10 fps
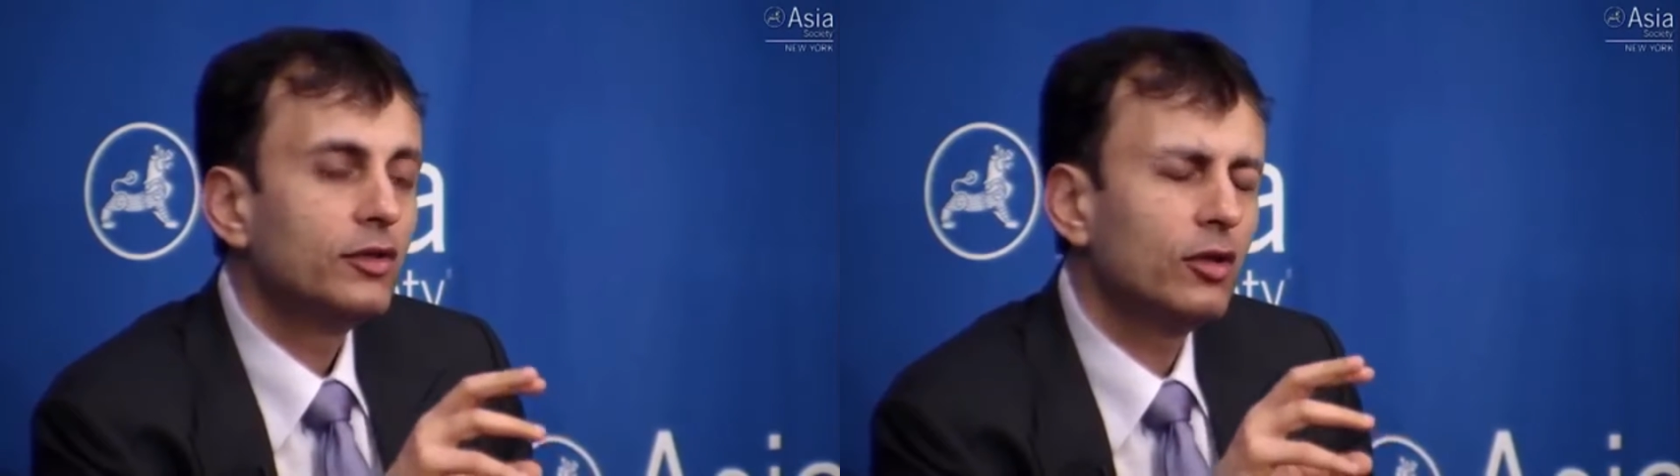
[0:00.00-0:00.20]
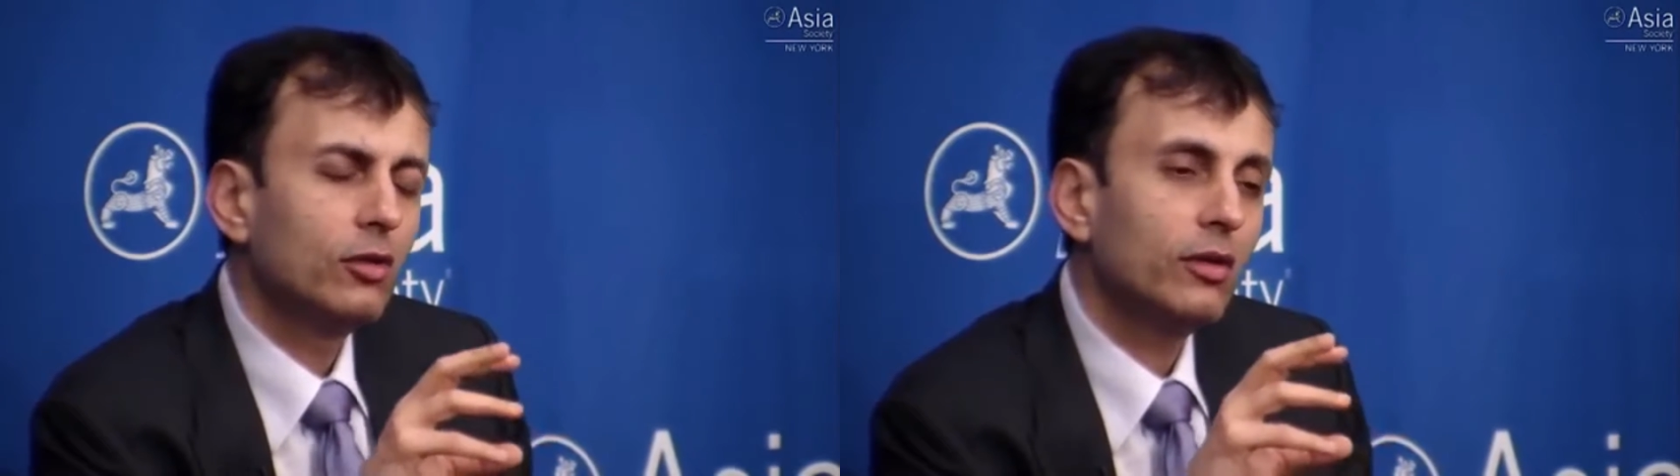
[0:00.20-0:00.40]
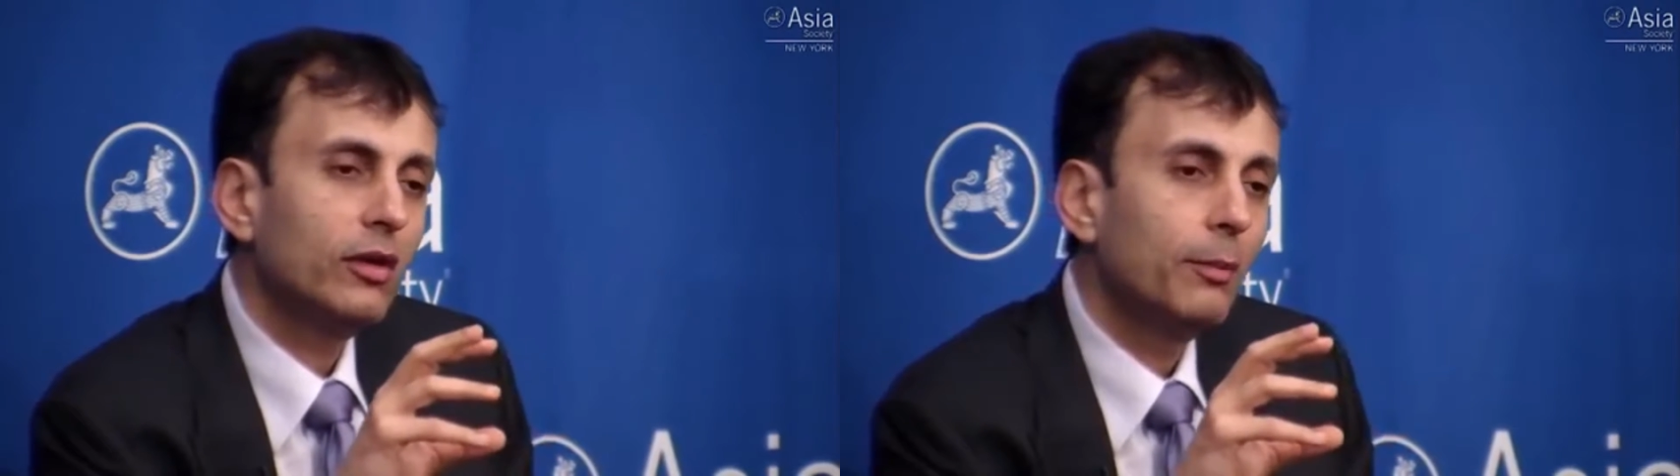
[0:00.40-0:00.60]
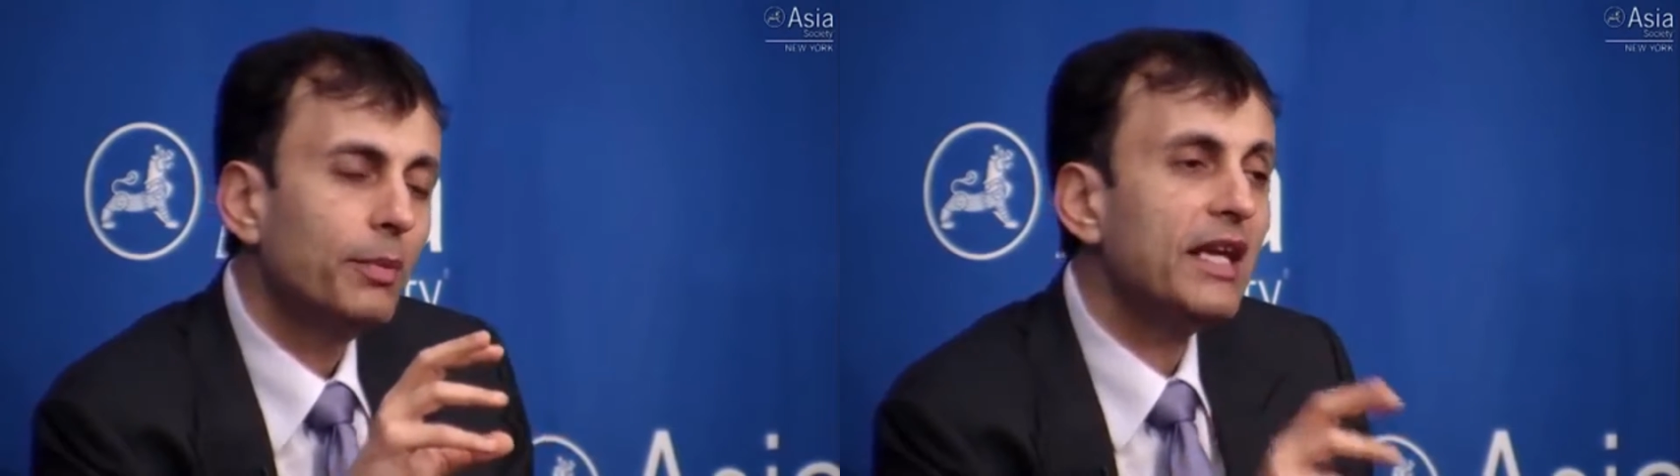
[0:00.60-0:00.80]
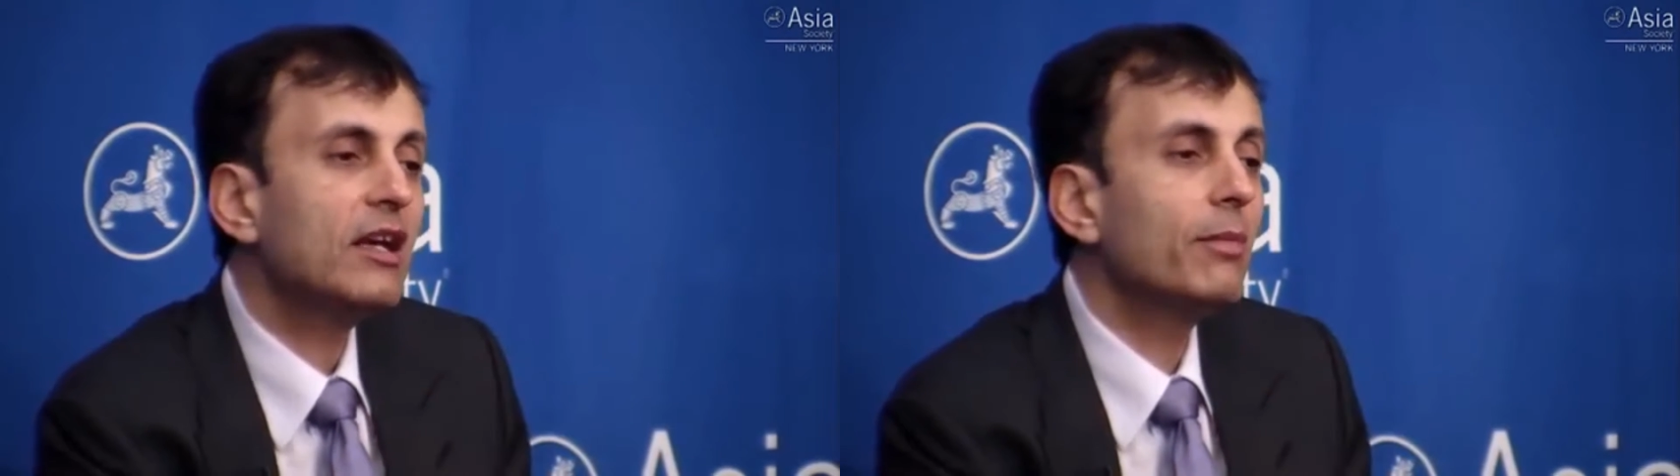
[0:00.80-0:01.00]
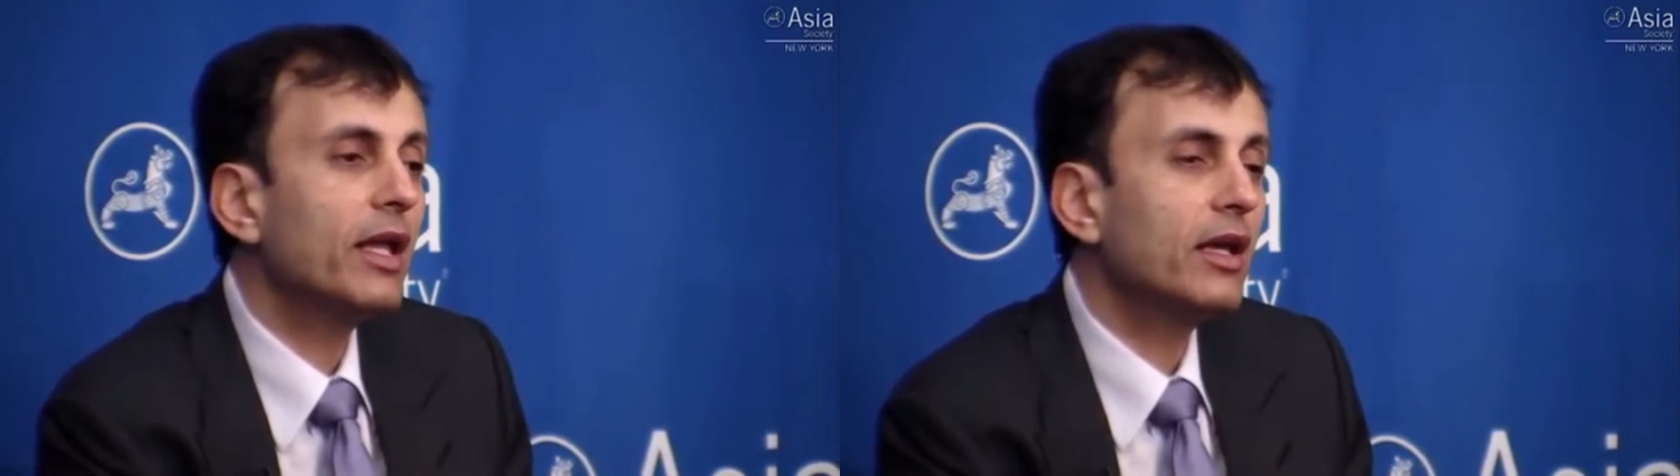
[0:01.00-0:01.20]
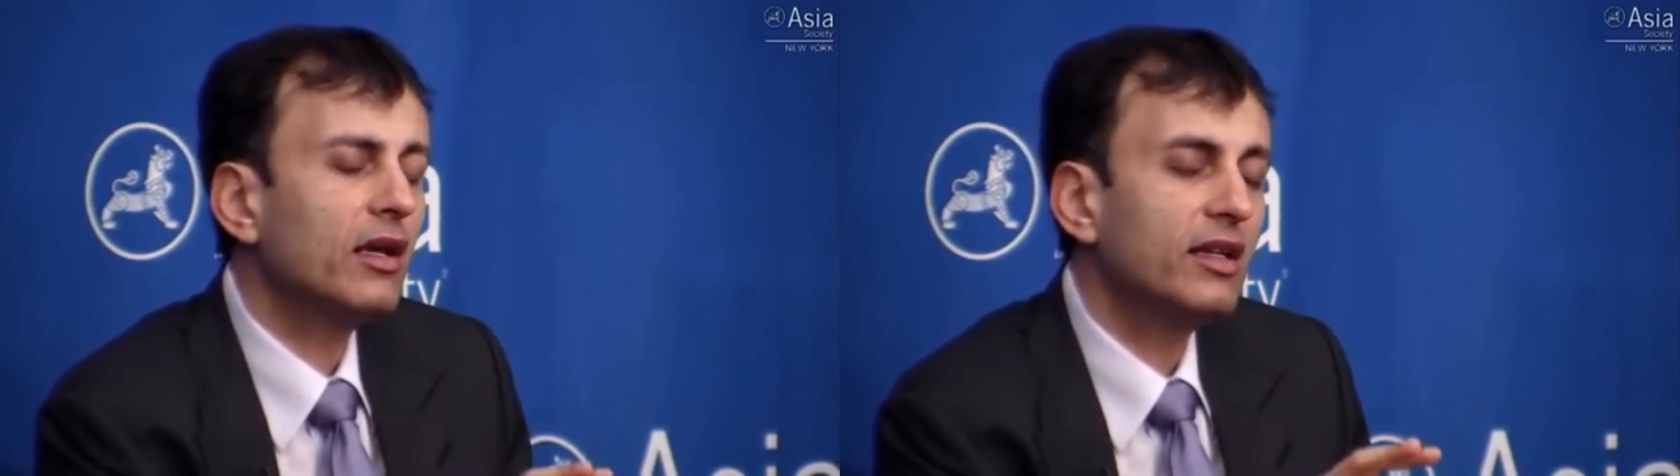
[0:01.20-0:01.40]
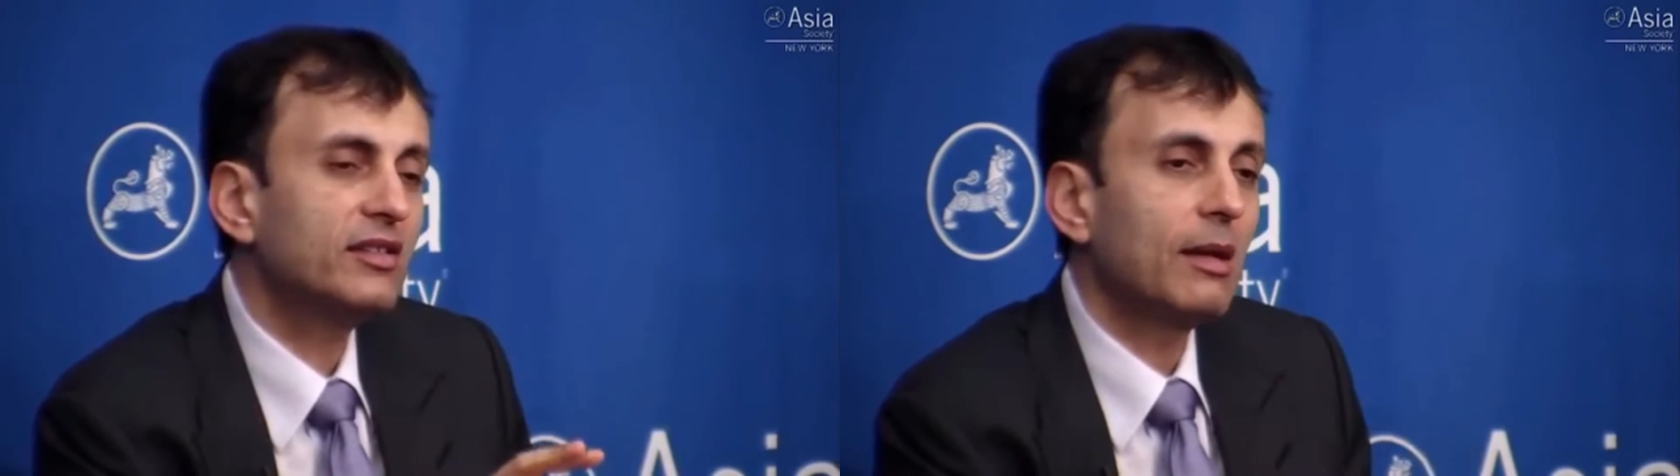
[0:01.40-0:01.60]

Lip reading: So peak America is